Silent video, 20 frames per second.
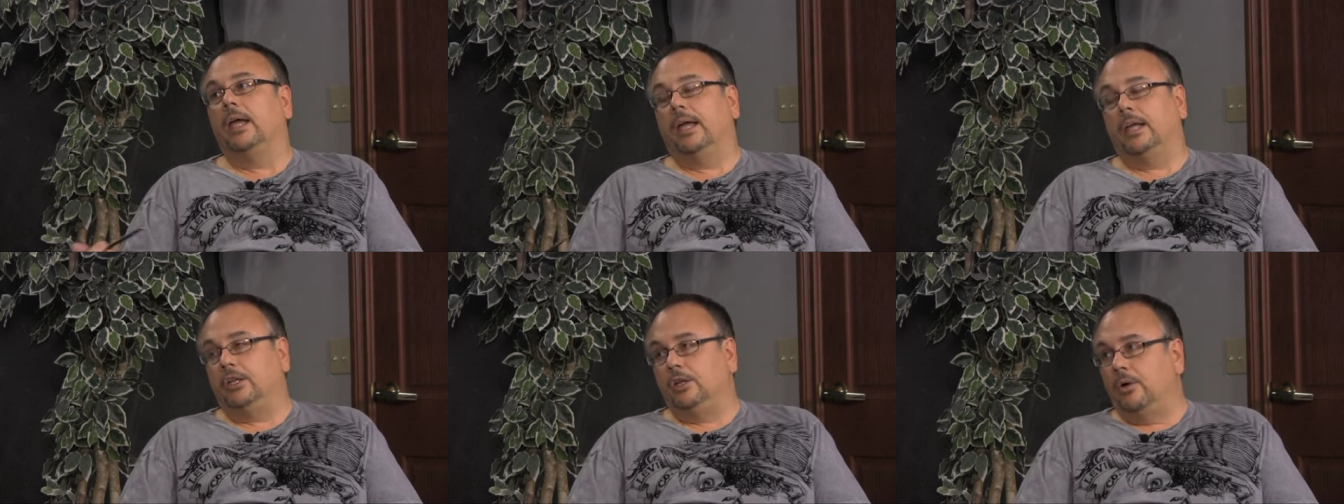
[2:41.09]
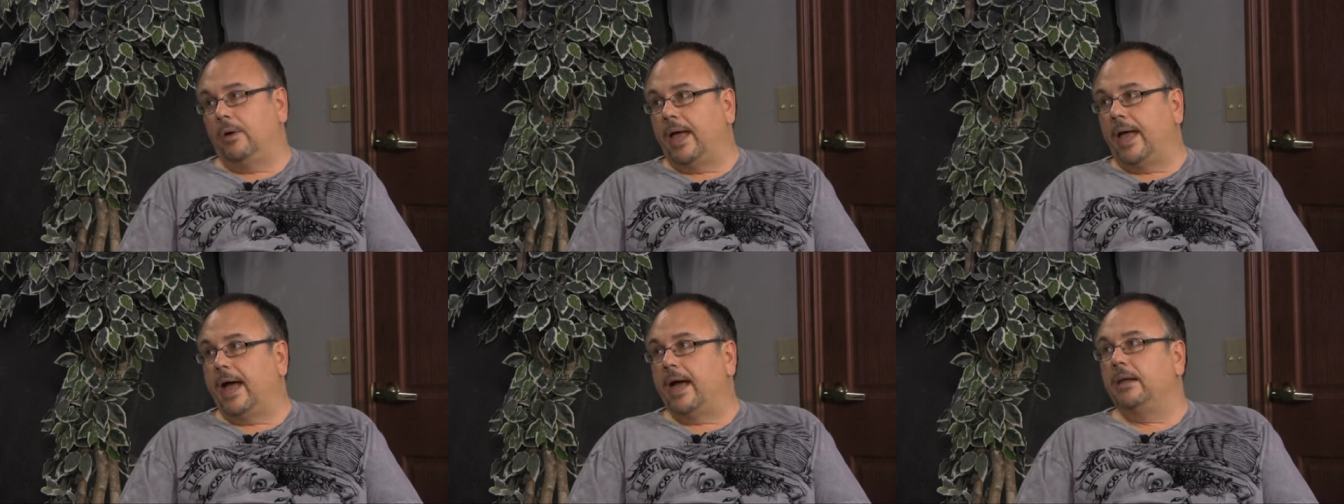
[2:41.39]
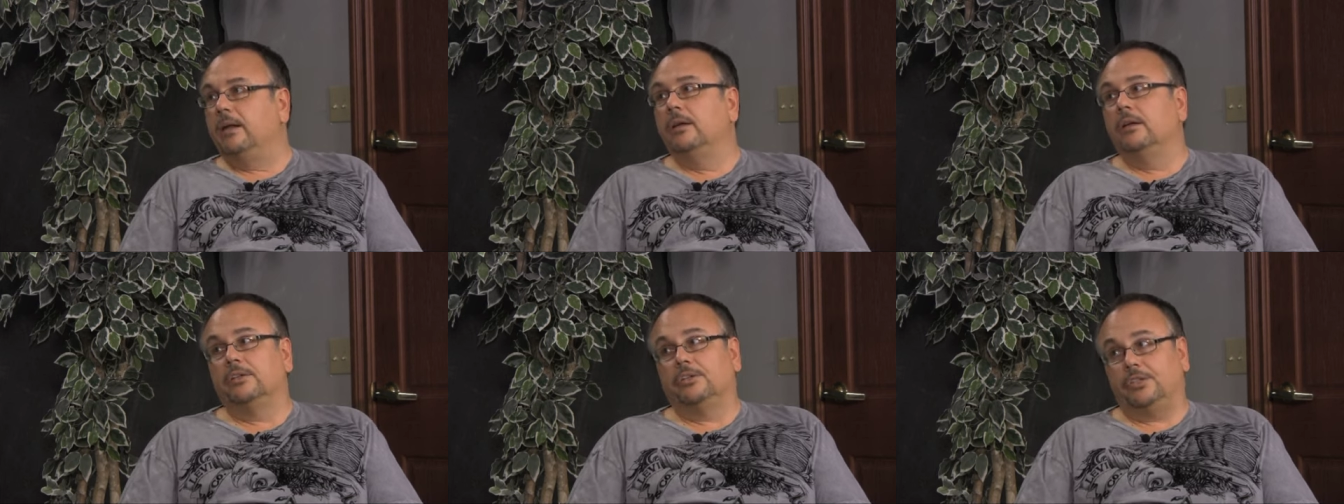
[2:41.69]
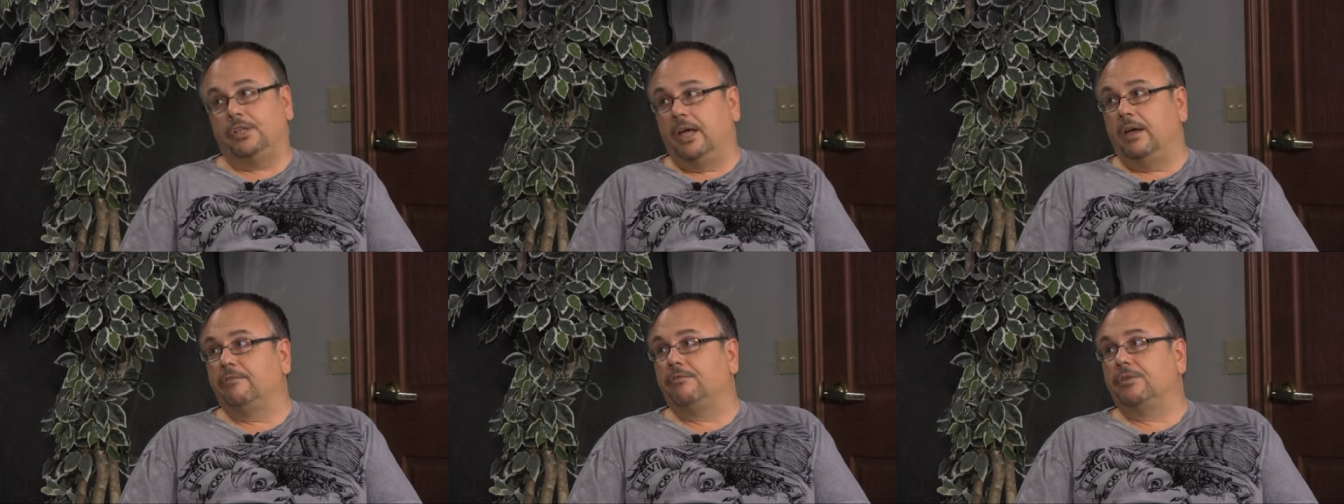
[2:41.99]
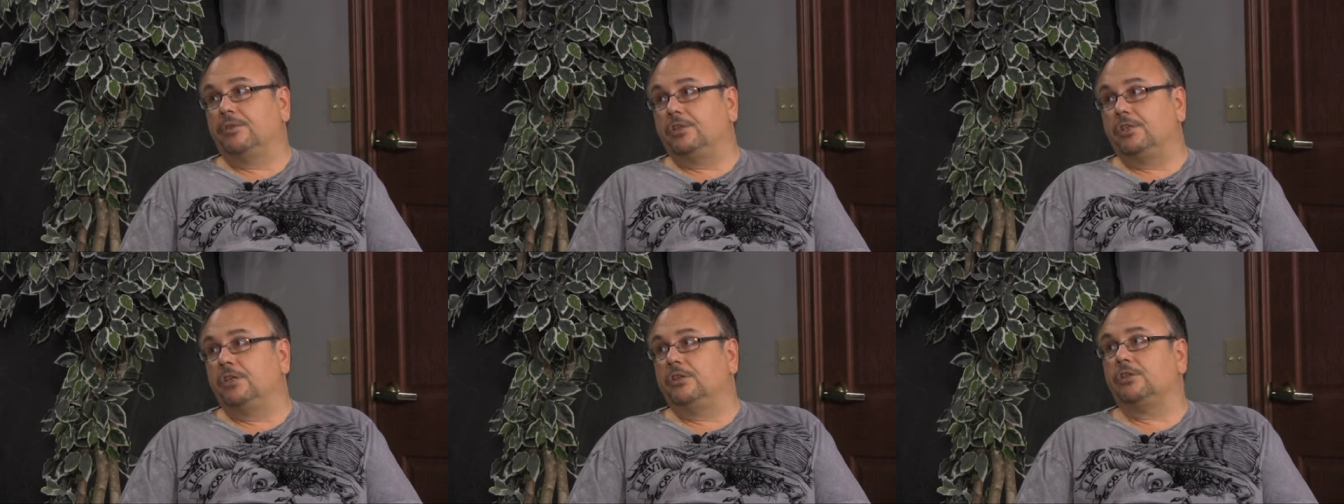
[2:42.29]
and you had San
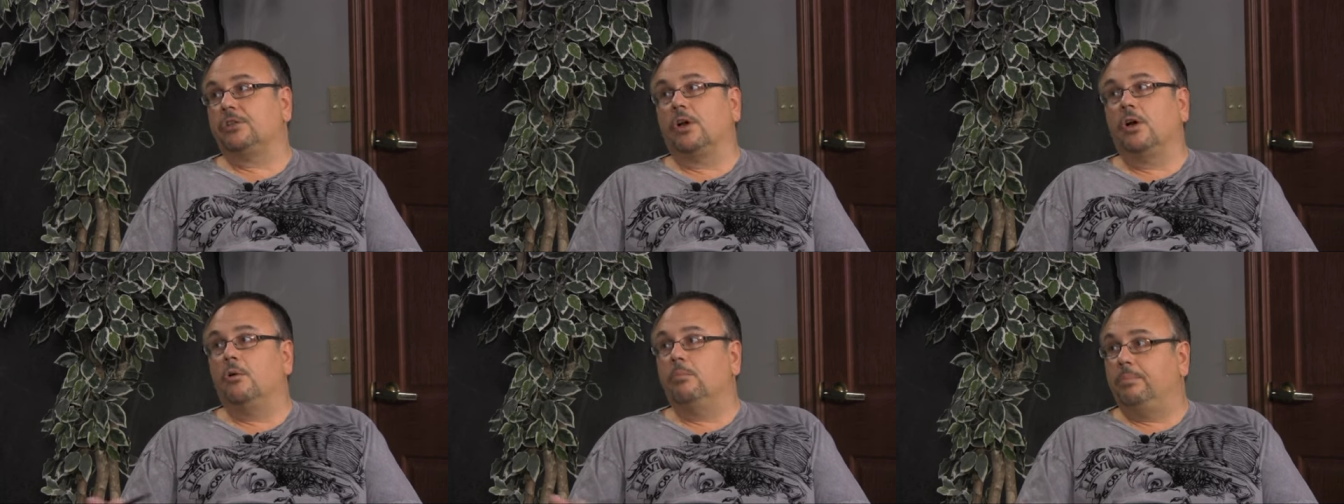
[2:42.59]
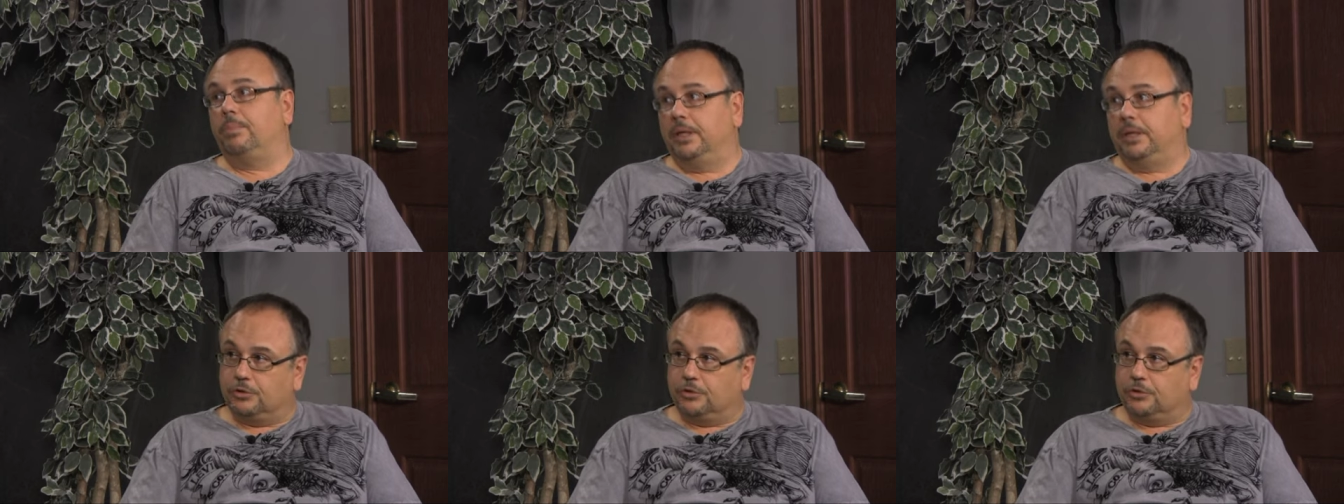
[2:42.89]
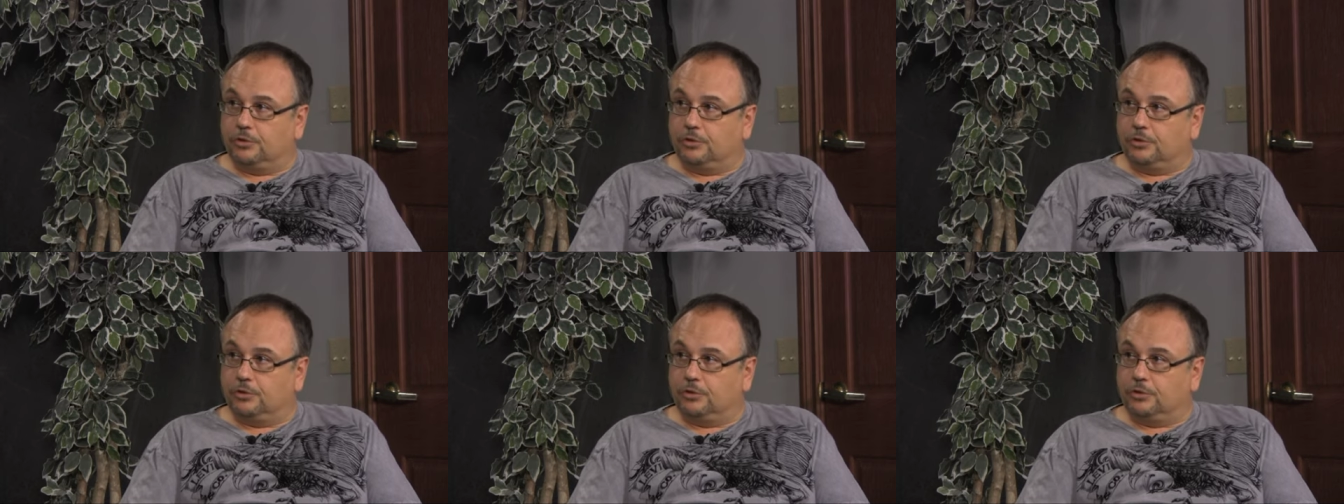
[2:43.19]
Francisco